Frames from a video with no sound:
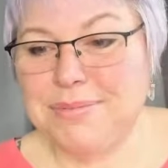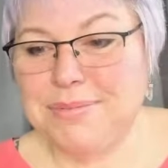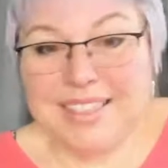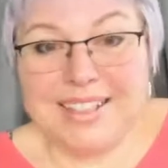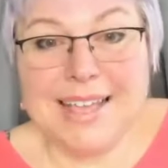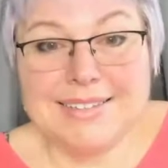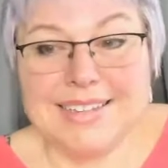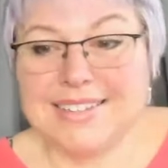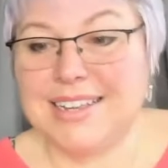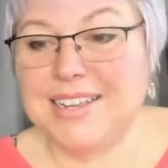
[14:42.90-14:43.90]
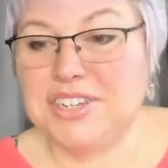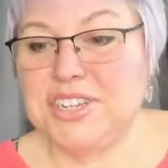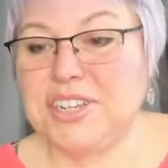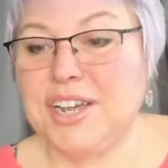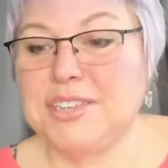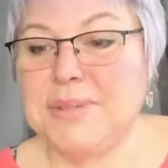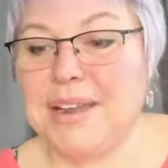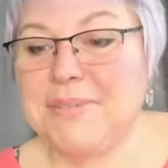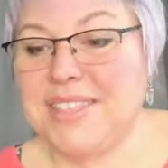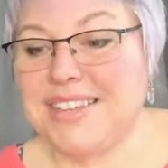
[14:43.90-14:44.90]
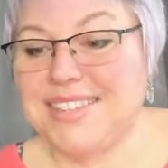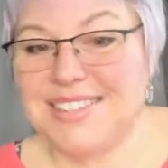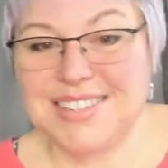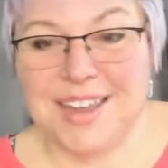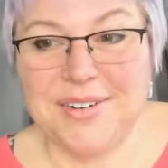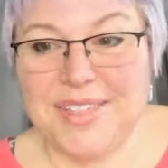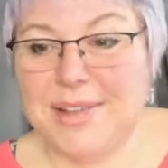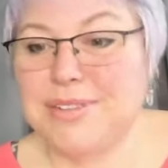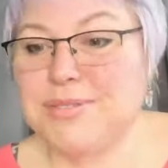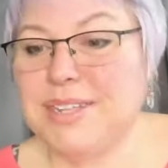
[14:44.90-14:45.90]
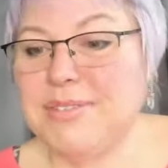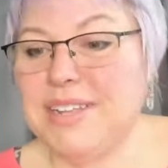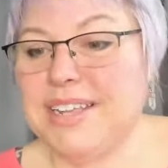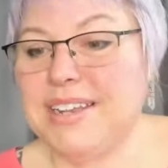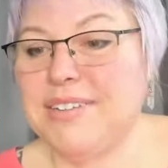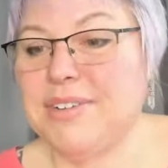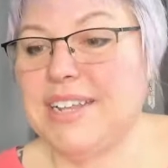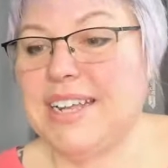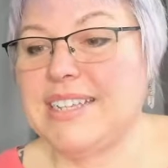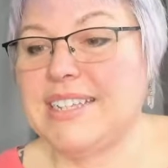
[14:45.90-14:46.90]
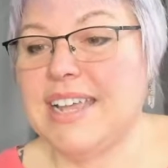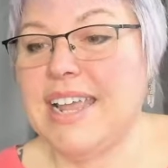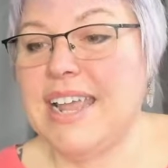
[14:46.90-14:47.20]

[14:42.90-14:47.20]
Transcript: in class last night, and she talked about it with us. So that was really, really, really nice.